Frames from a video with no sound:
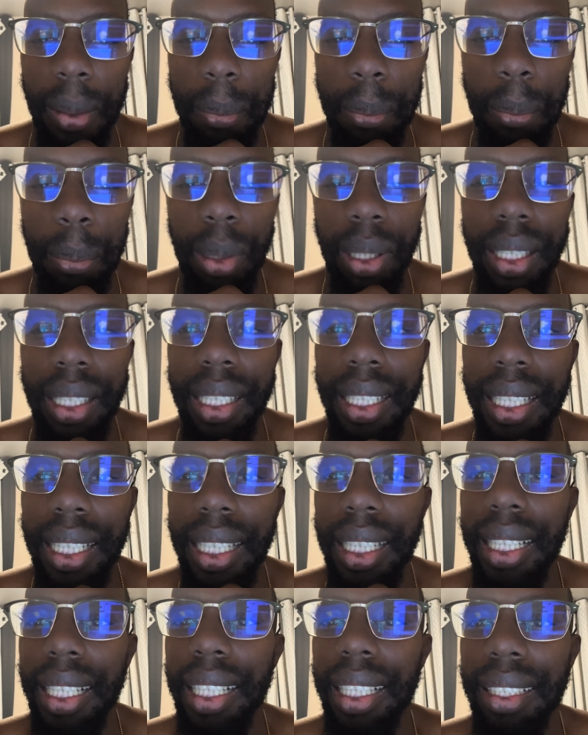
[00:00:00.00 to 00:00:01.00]
But
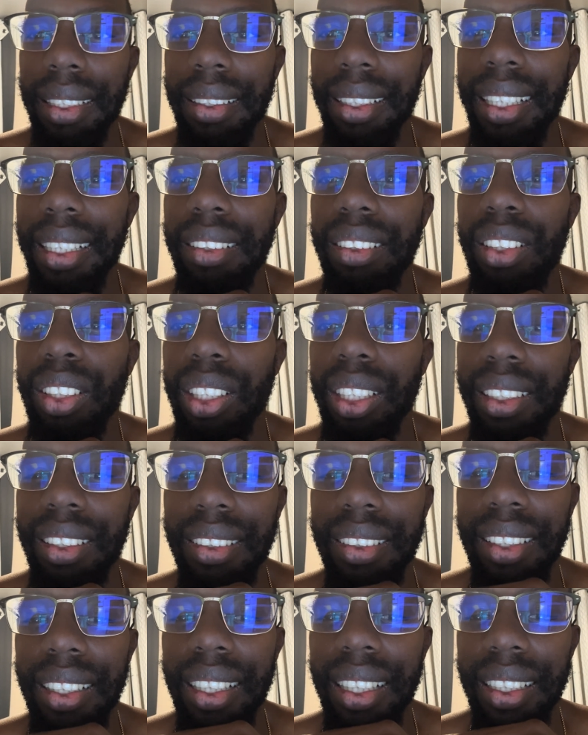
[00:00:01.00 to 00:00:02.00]
it's
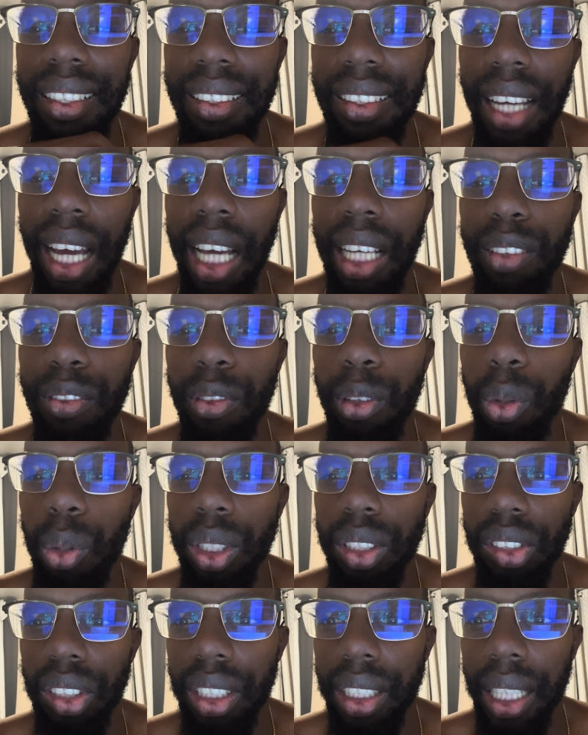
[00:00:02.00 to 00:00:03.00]
the design
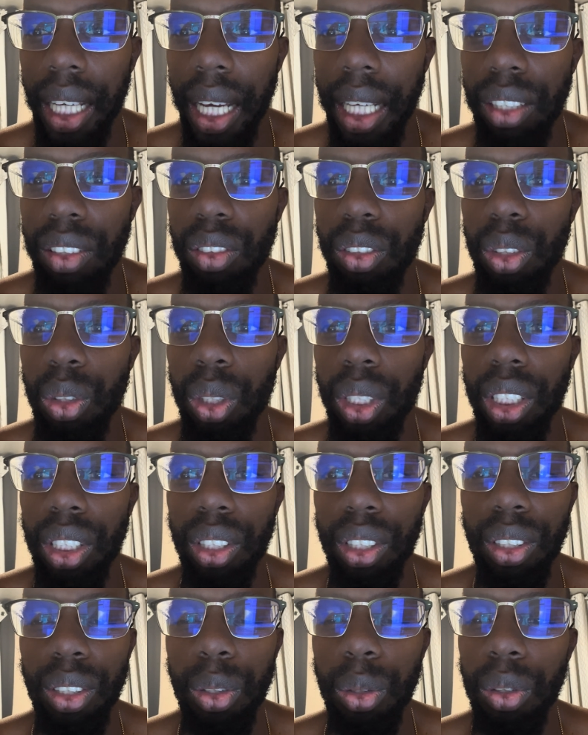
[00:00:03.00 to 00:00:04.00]
fluency test. You
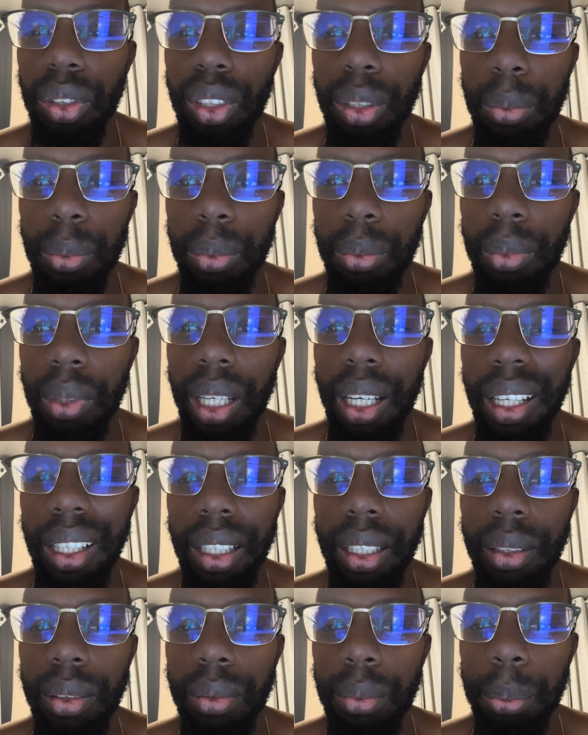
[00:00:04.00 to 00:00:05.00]
can do
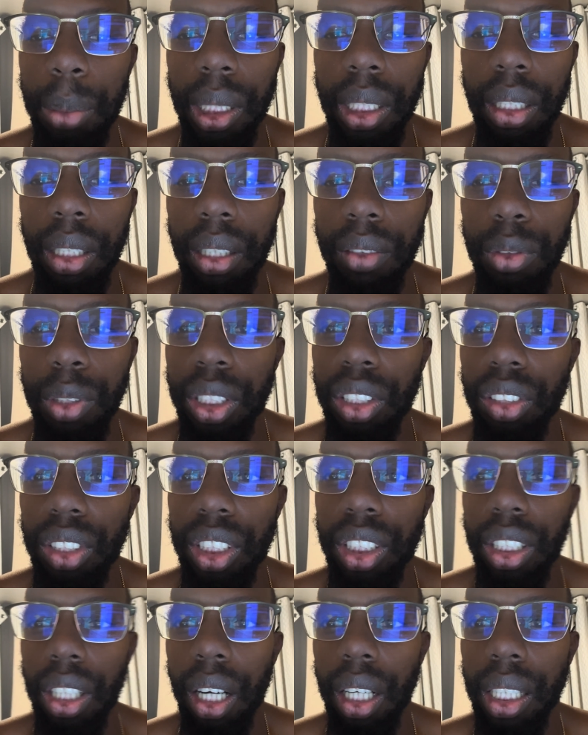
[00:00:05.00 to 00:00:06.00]
a bit of
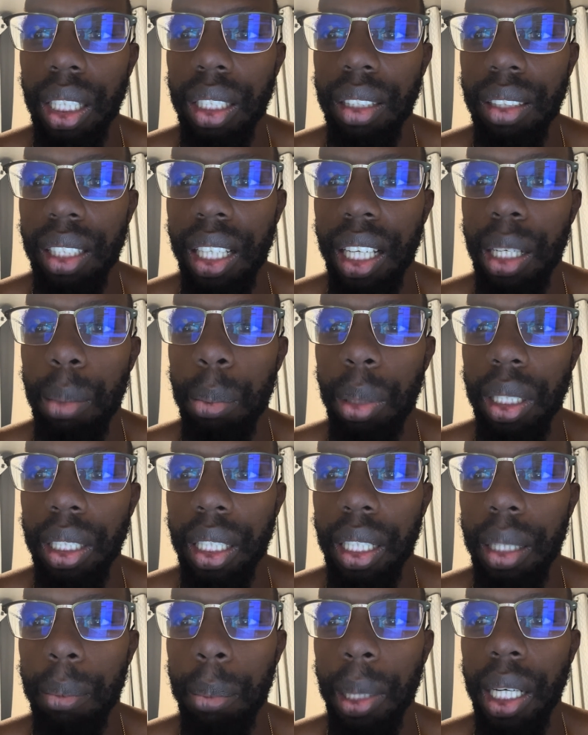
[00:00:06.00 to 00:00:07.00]
research on it to get a
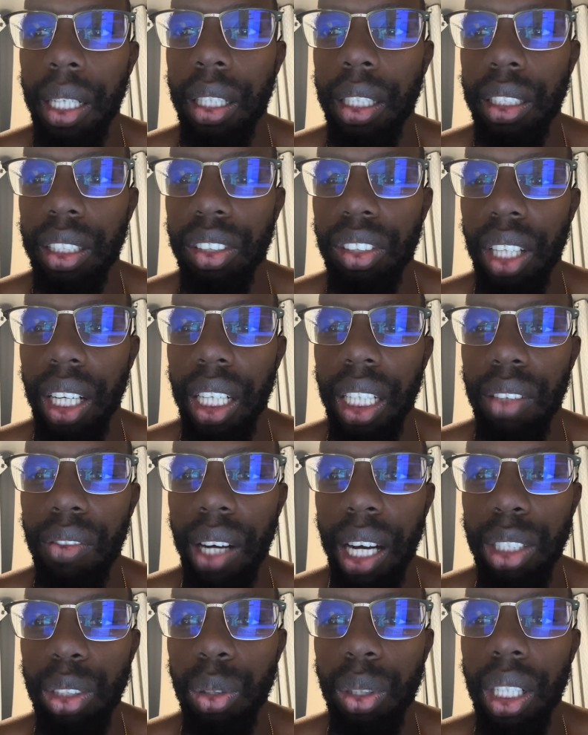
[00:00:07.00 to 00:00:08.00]
better understanding of
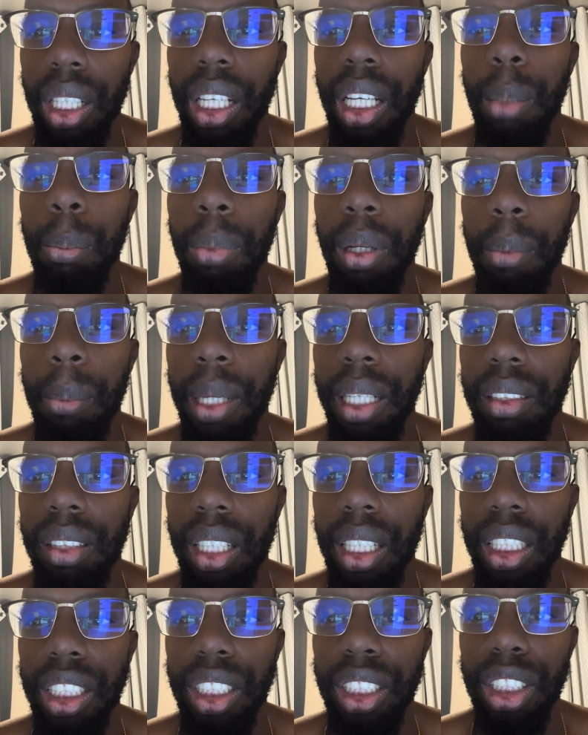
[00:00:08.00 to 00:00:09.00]
how you can implement
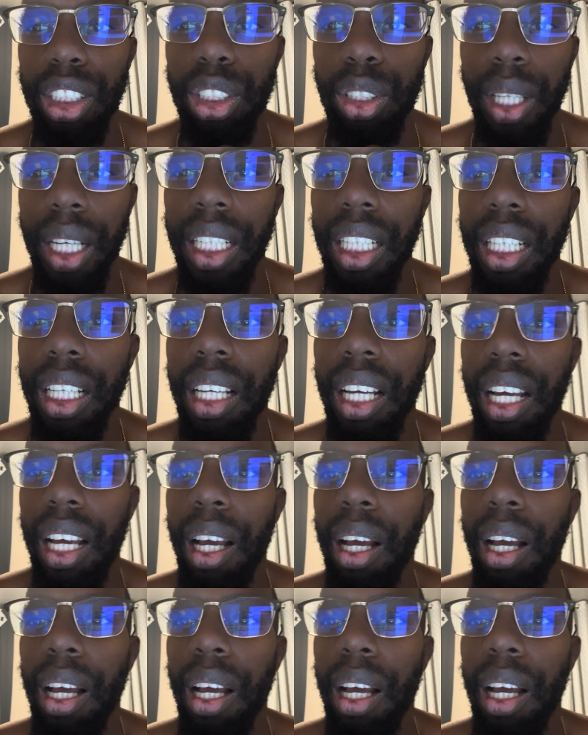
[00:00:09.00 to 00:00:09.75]
it in your training.